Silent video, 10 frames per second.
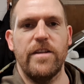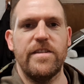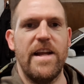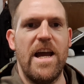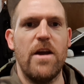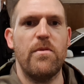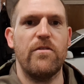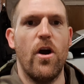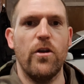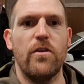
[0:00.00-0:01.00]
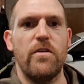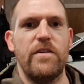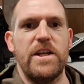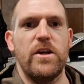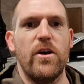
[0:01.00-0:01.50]
and today we've got another
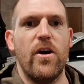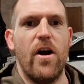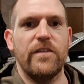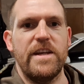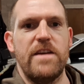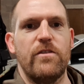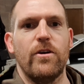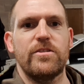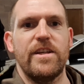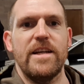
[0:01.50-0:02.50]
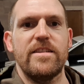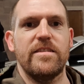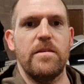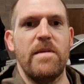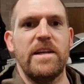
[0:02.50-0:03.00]
video on the Evo 6
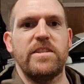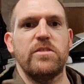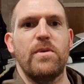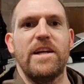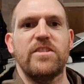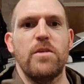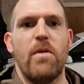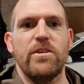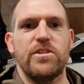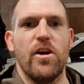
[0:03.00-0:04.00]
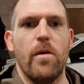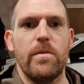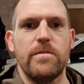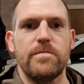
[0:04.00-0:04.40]
as it makes its way to the body shop.